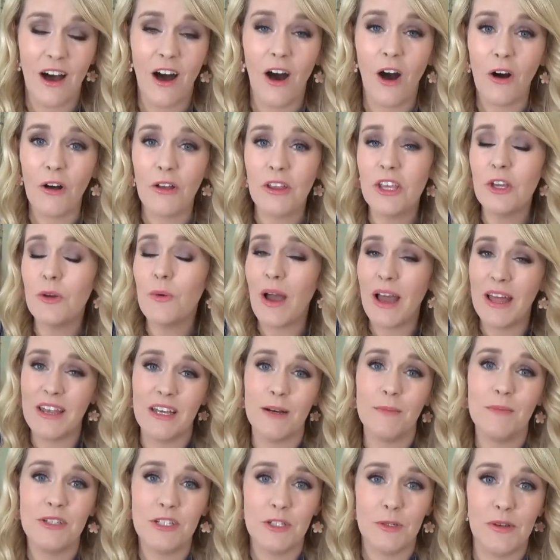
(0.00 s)
all you end
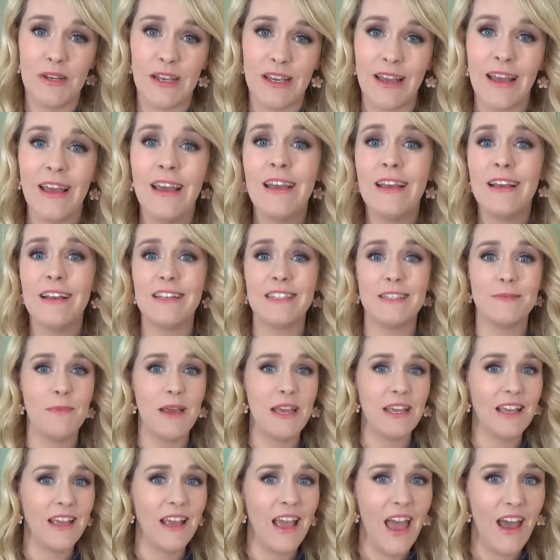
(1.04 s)
up doing is
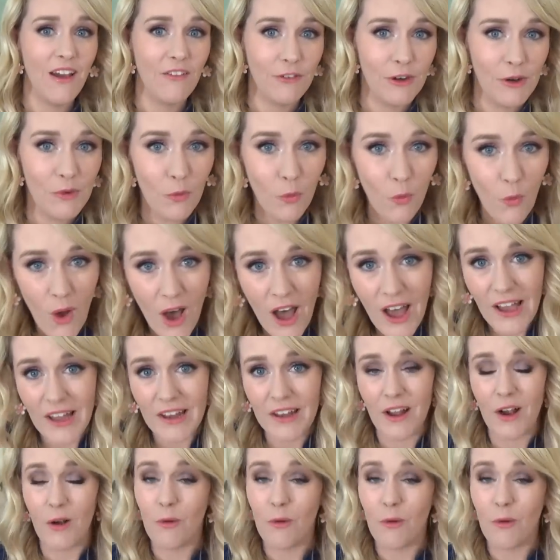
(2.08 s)
making everyone